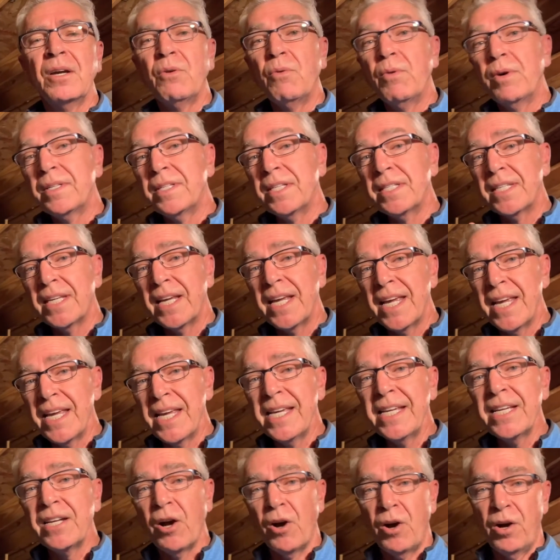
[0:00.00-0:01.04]
What does
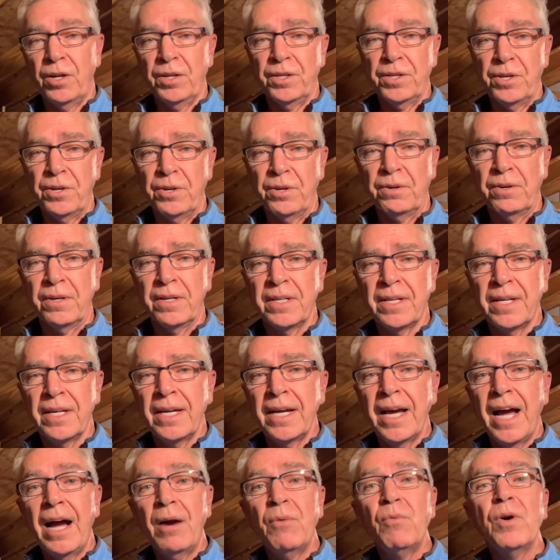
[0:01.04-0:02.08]
he call you?
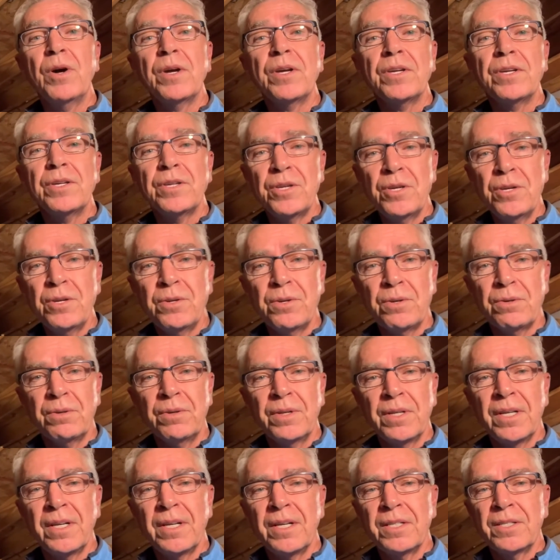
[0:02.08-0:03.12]
I want you
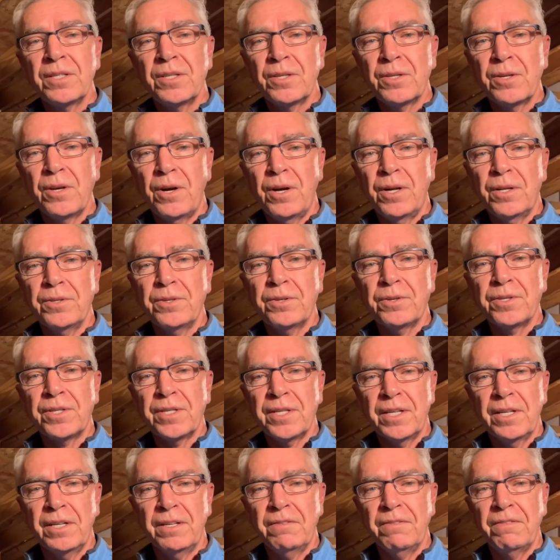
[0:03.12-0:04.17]
to call
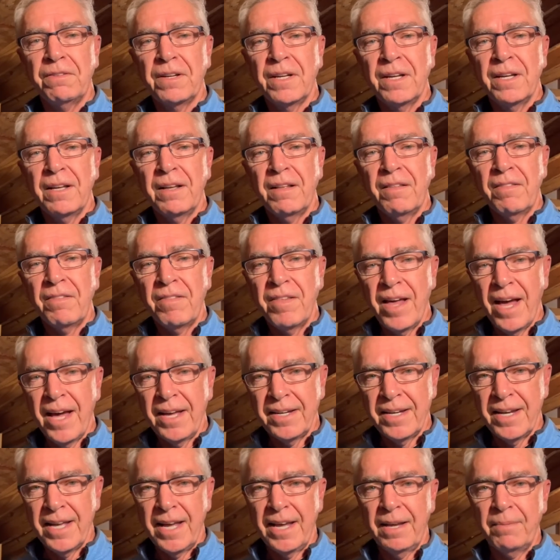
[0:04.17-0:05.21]
yourself
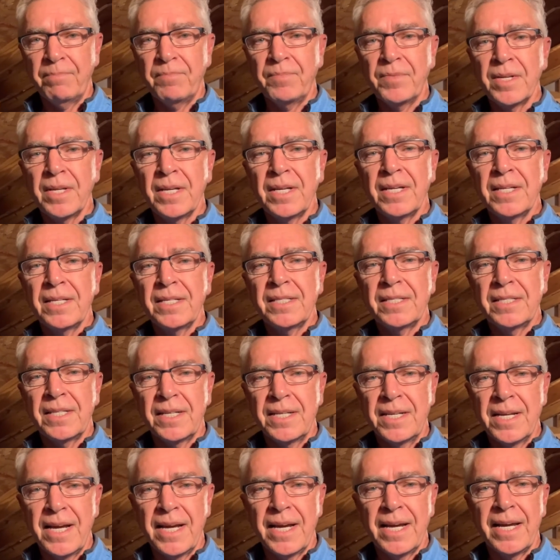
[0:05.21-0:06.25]
that name
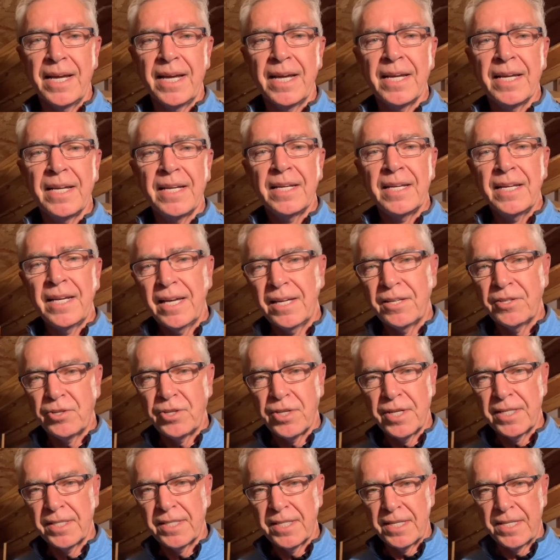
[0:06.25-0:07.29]
today in
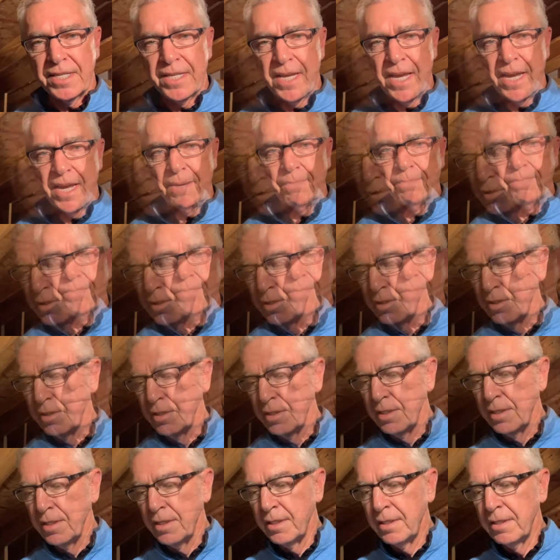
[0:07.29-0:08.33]
Jesus' name.
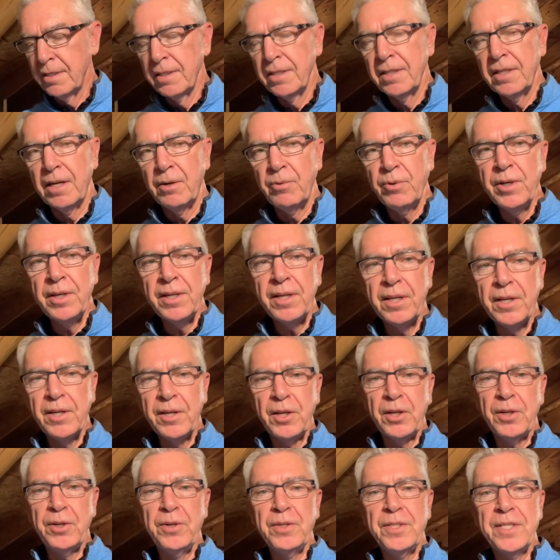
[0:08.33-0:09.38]
I want to
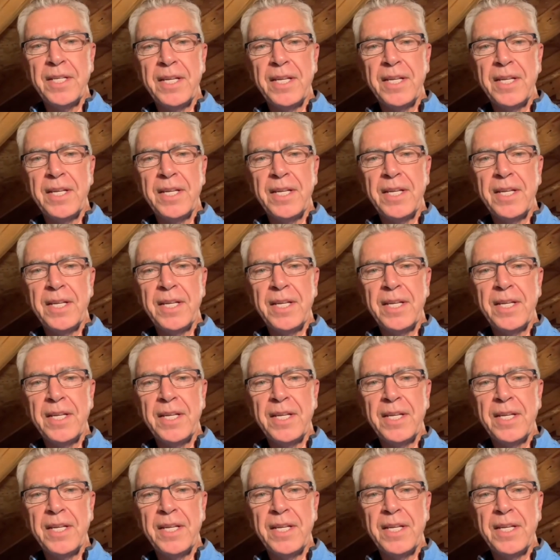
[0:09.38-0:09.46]
conclude